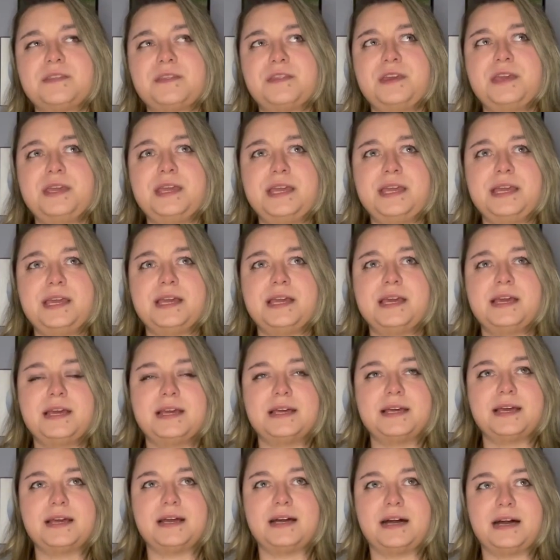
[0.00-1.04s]
The
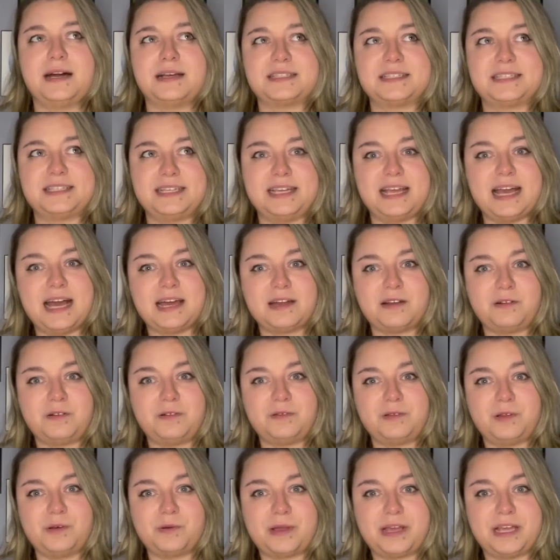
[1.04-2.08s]
Seattle
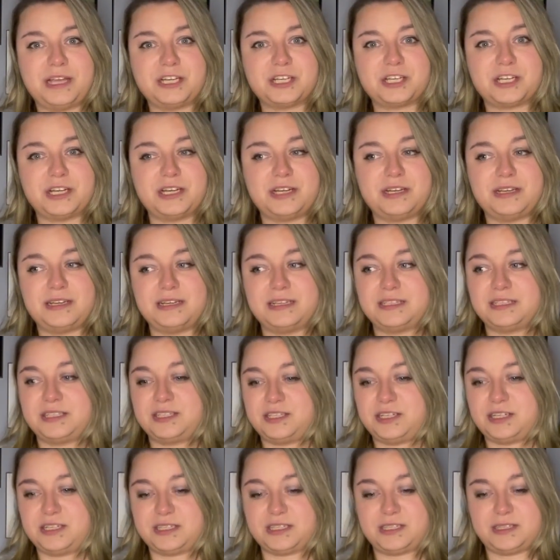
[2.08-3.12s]
location is
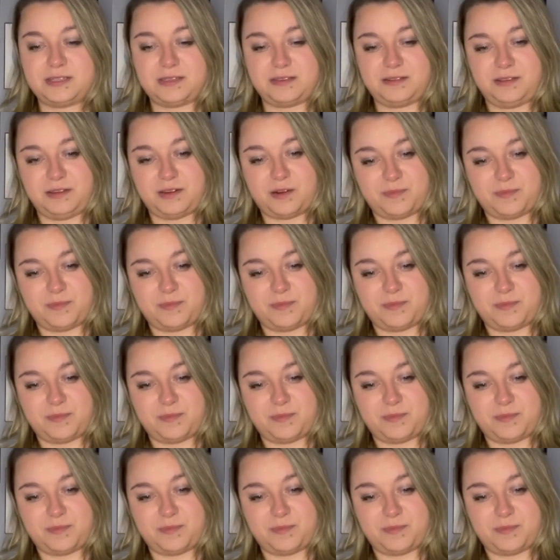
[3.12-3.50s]
just,